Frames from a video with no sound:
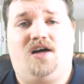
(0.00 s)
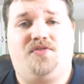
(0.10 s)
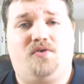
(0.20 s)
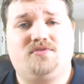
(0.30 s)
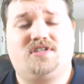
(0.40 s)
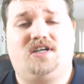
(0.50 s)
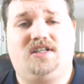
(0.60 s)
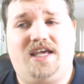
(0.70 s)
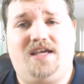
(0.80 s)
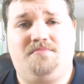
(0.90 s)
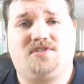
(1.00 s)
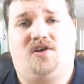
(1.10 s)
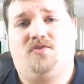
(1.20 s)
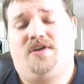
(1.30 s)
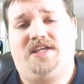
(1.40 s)
those claims
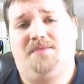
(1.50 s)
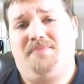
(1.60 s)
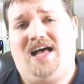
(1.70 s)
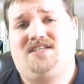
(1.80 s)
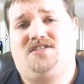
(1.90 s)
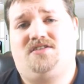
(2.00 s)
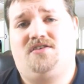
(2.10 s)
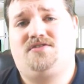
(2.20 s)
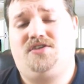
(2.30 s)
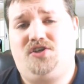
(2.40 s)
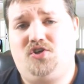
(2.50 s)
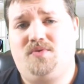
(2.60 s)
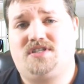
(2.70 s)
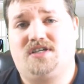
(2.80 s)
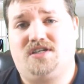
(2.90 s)
are going to get passed along to you
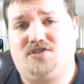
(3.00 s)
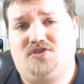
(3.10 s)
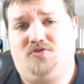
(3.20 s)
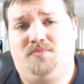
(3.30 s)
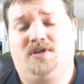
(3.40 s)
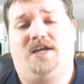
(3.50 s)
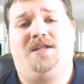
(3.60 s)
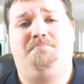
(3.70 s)
as the consumer in